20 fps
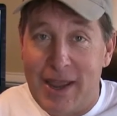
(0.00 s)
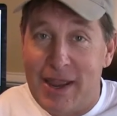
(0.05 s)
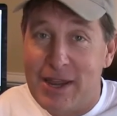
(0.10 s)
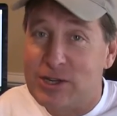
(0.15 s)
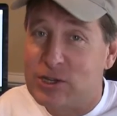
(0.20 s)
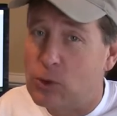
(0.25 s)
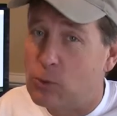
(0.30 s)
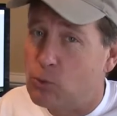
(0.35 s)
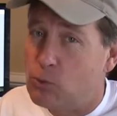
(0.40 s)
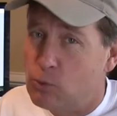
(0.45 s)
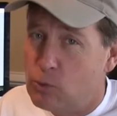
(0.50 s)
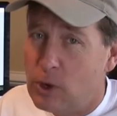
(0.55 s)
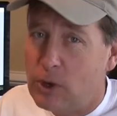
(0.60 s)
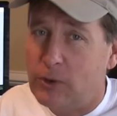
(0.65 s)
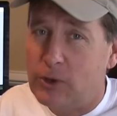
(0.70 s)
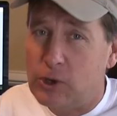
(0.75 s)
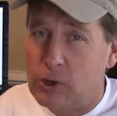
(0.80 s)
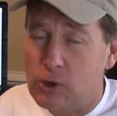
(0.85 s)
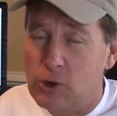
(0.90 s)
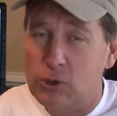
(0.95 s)
is a
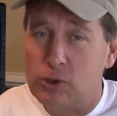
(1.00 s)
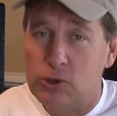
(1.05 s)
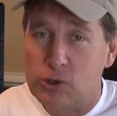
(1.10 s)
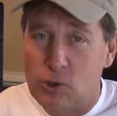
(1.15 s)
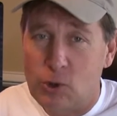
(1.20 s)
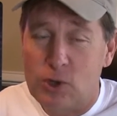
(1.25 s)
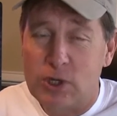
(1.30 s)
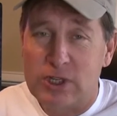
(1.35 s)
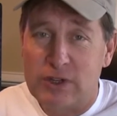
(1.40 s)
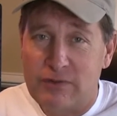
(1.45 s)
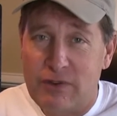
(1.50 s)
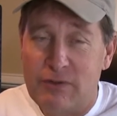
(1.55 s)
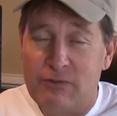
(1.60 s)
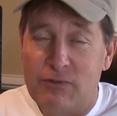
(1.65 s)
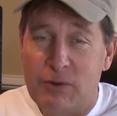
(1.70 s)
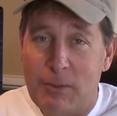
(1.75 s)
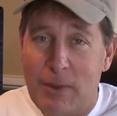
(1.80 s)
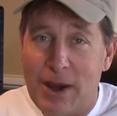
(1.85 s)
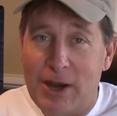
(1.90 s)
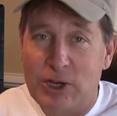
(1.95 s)
really good source of
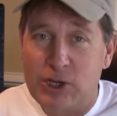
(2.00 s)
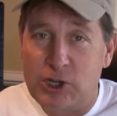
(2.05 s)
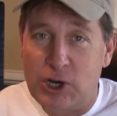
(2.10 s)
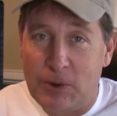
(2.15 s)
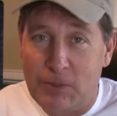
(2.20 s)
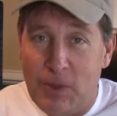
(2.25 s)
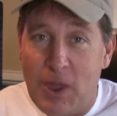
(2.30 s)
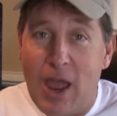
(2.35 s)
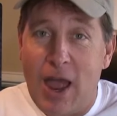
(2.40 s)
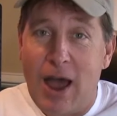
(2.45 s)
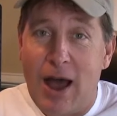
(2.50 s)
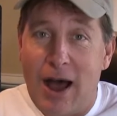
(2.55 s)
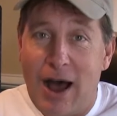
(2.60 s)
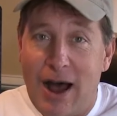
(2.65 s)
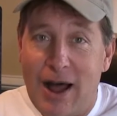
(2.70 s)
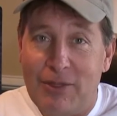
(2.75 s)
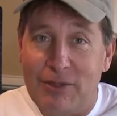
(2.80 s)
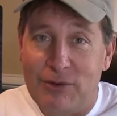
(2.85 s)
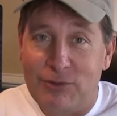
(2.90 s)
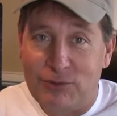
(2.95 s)
information
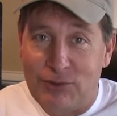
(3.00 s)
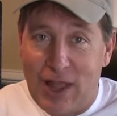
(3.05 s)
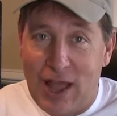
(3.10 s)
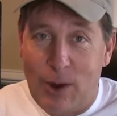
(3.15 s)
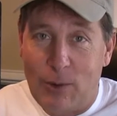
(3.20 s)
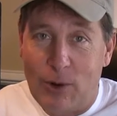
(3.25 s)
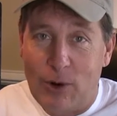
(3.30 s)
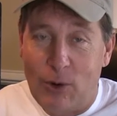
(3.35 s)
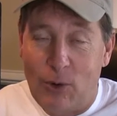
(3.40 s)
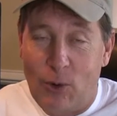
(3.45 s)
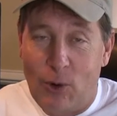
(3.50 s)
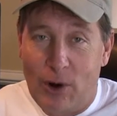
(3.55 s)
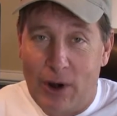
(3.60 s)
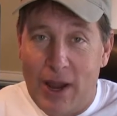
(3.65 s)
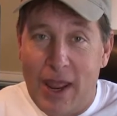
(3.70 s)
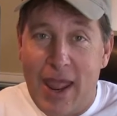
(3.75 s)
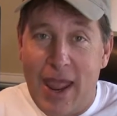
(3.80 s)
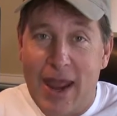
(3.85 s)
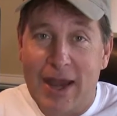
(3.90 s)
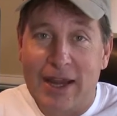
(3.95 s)
on the flower horn.